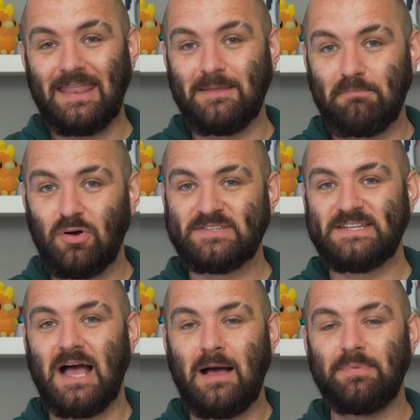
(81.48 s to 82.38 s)
and then boxed
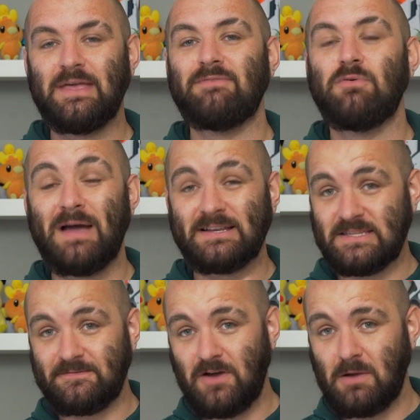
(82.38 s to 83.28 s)
it up, gave it back
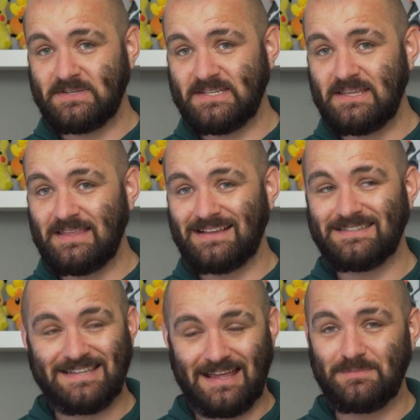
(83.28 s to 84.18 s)
to the pharmacy that
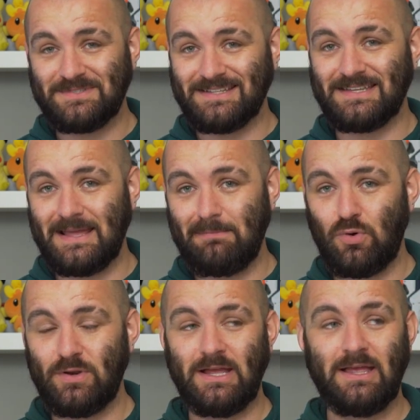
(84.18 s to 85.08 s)
same Saturday
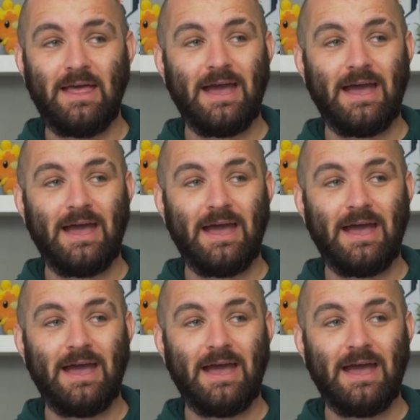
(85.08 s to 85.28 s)
morning.